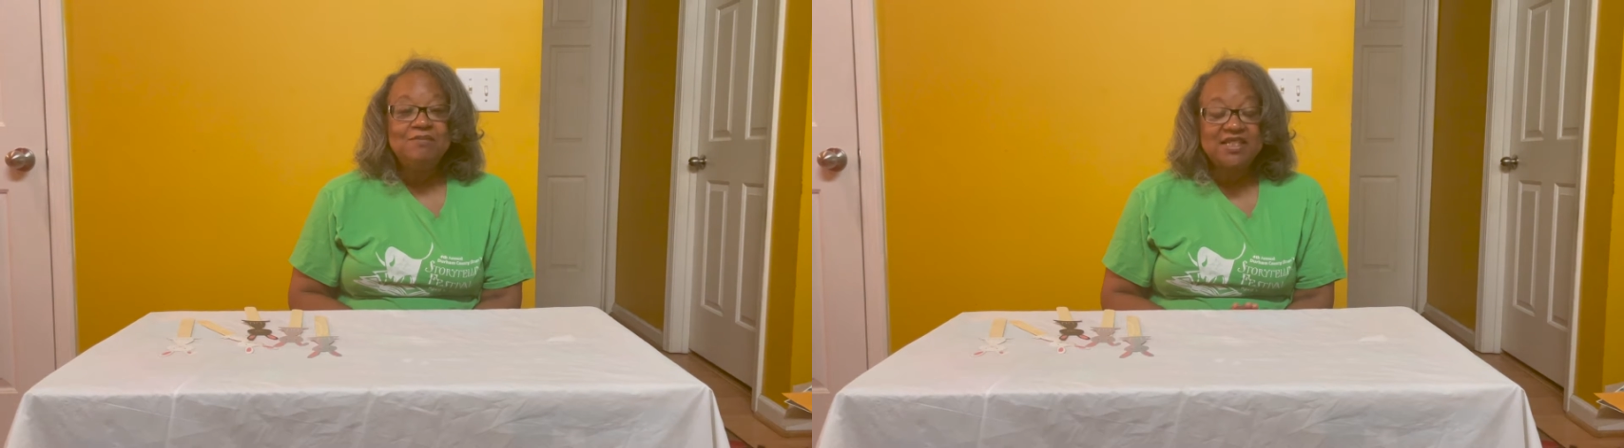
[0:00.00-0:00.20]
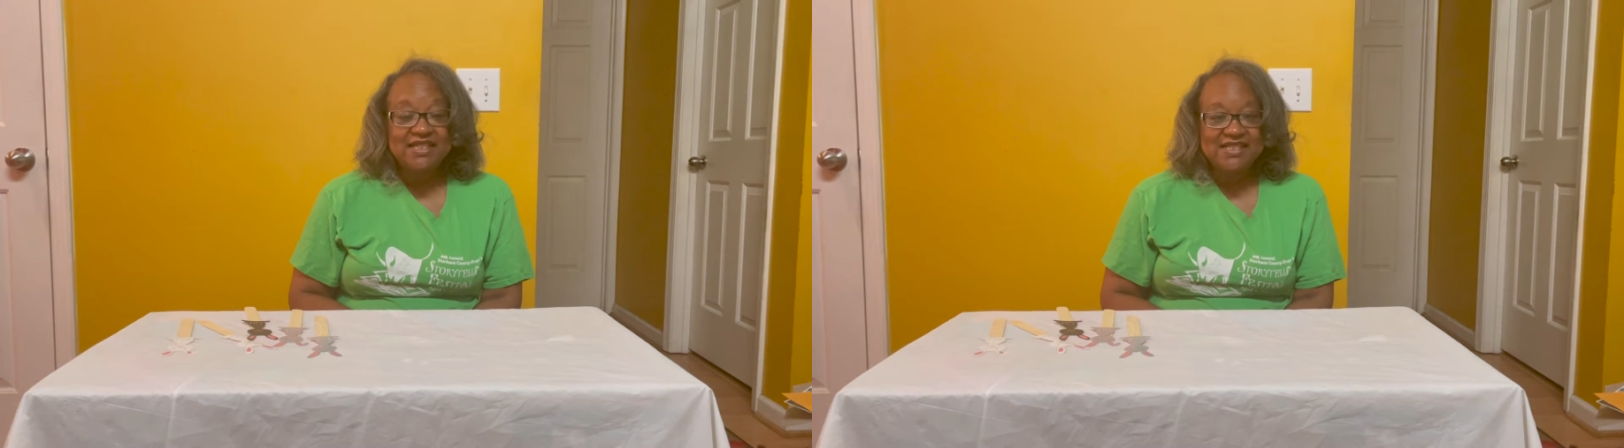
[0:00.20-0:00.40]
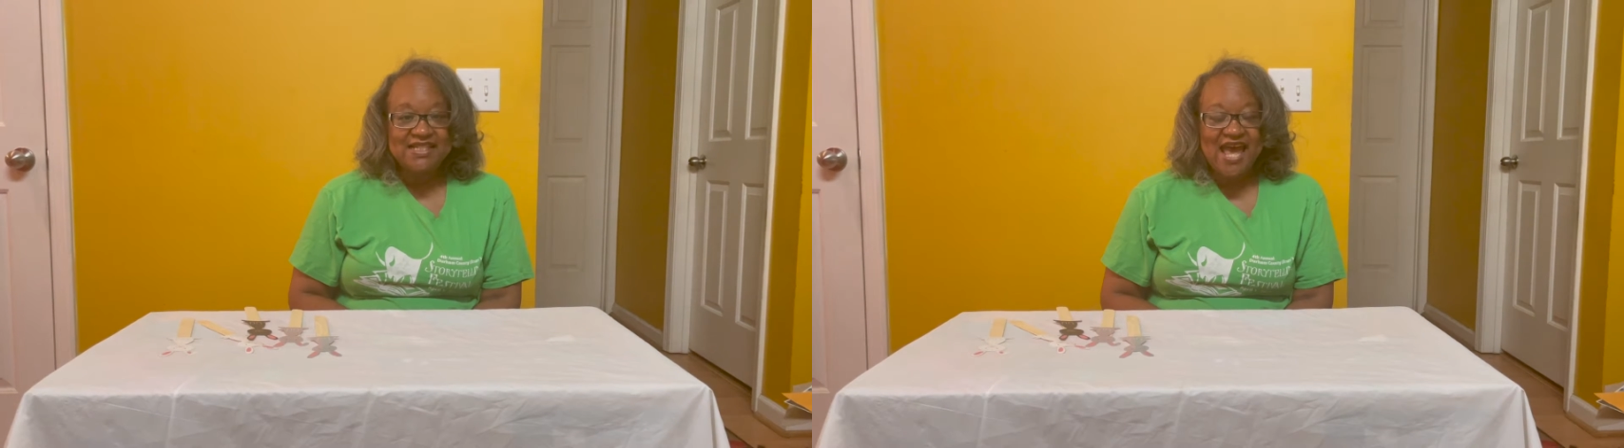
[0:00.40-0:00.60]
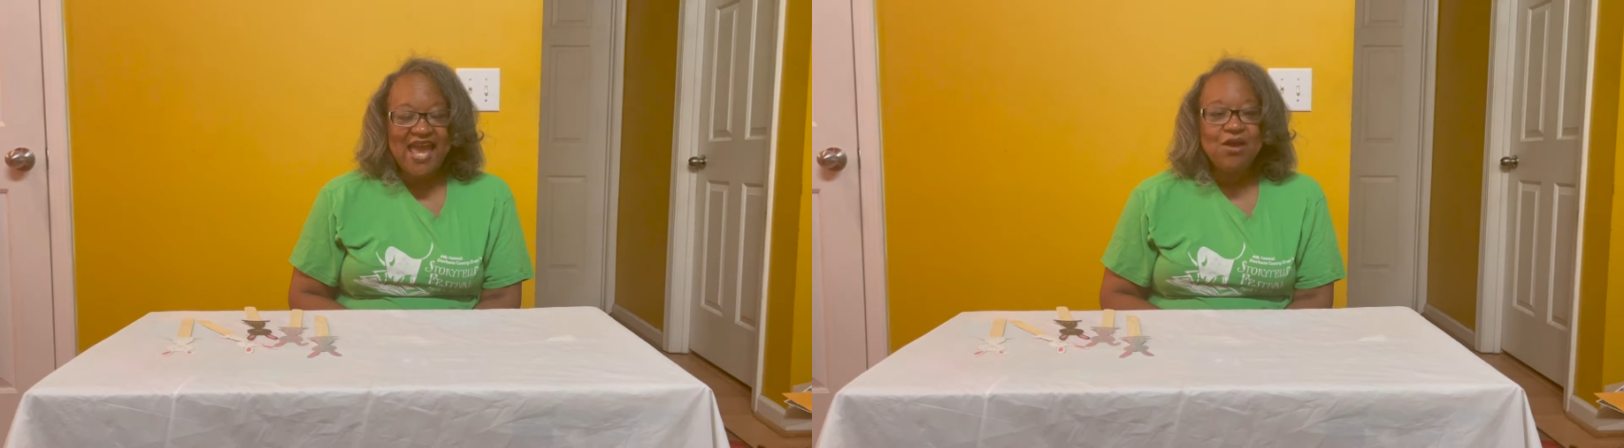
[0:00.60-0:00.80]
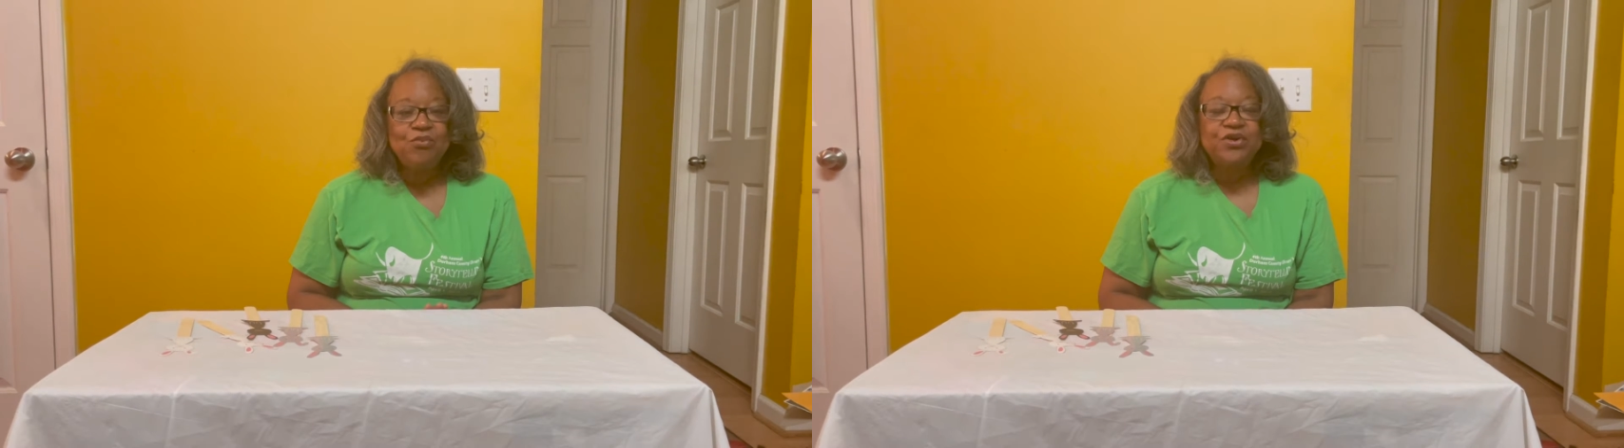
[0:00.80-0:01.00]
But
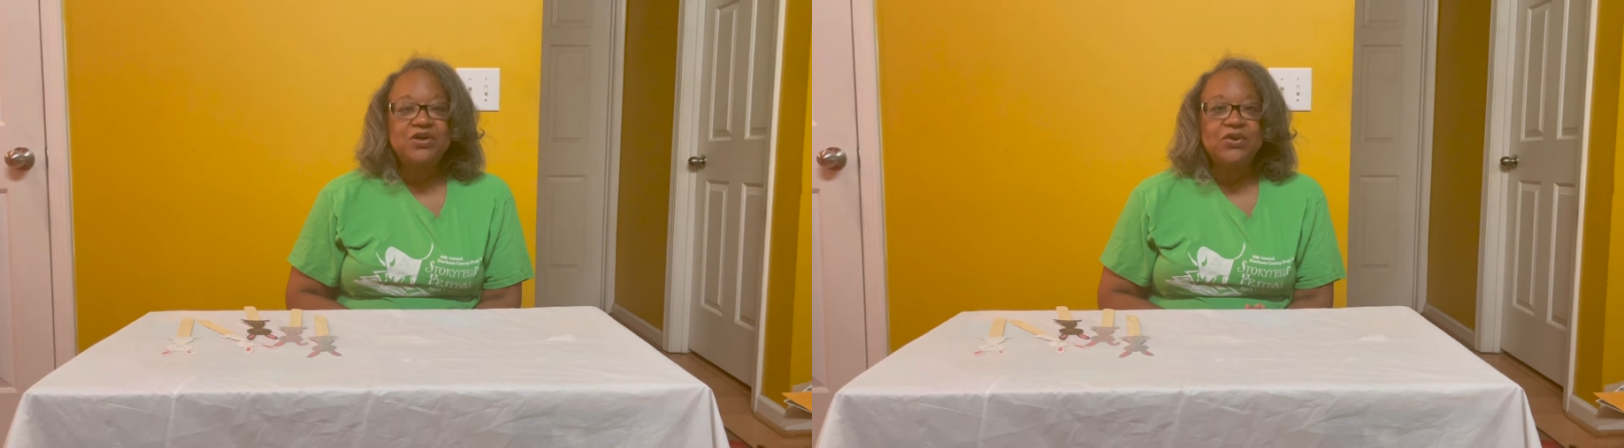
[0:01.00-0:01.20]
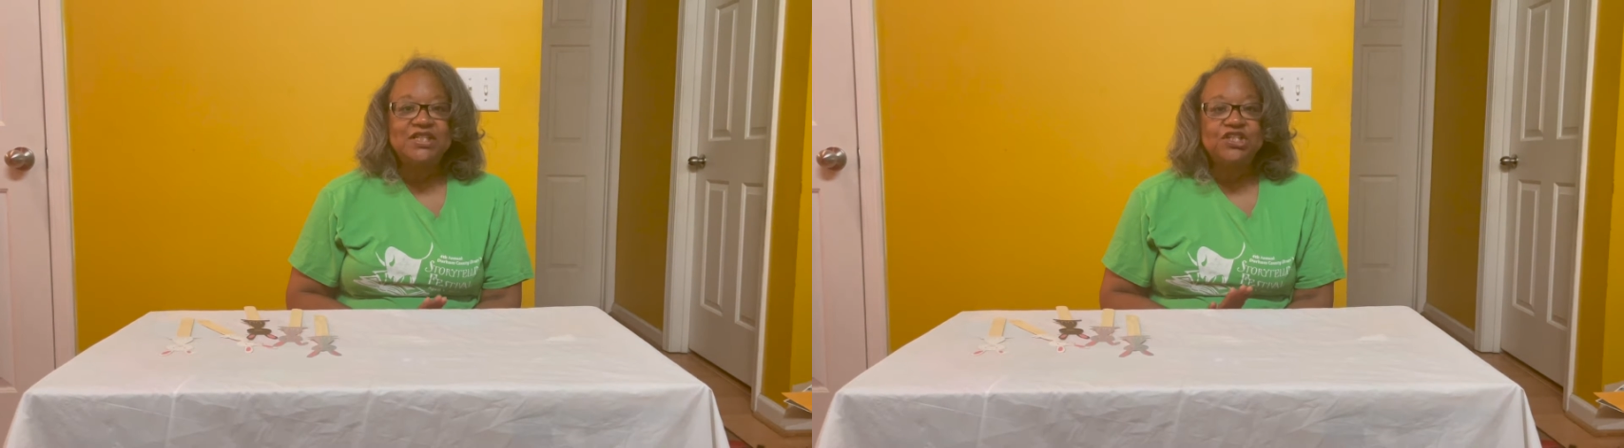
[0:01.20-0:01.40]
today we're going